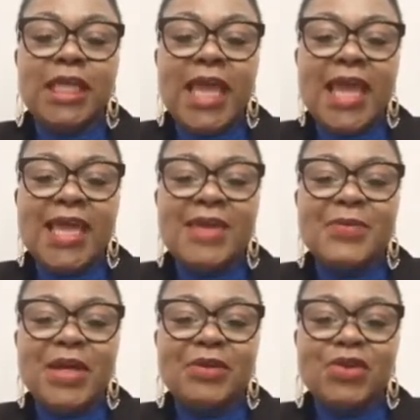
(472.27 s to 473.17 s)
Hey,
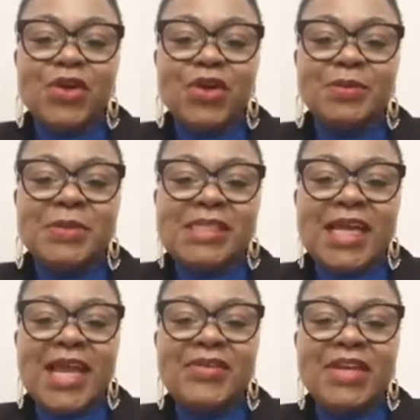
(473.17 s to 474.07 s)
man of God,
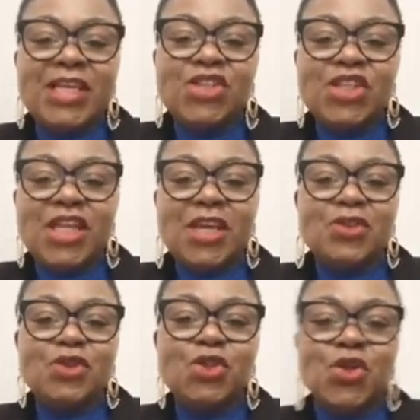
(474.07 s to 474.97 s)
Mr. Henry EJ, thank
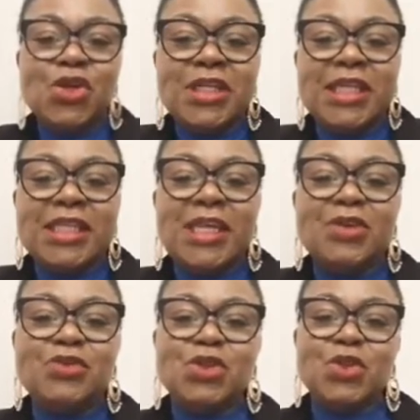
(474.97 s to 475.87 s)
you for joining. Thank
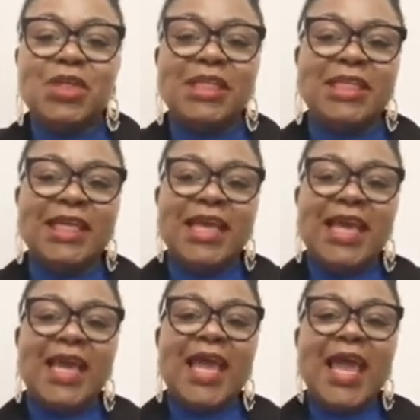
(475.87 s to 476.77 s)
you for joining.
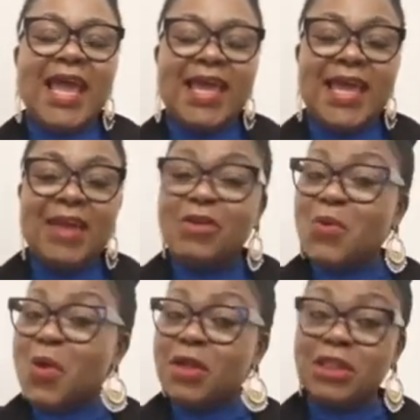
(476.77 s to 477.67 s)
Hey,
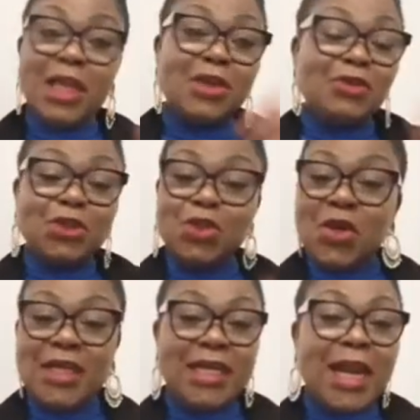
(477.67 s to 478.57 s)
everyone, thank you for
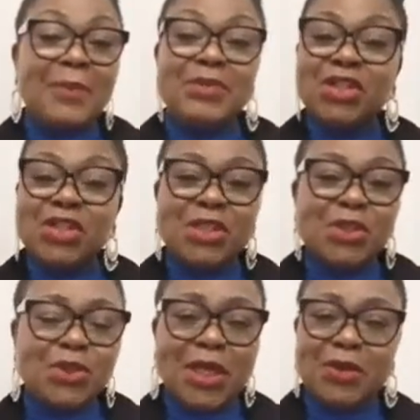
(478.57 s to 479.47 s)
joining. I appreciate
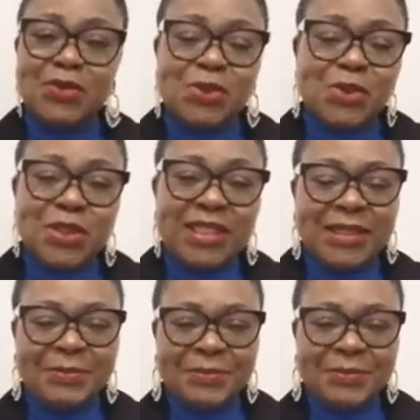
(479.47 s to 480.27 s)
you. Thank you for joining.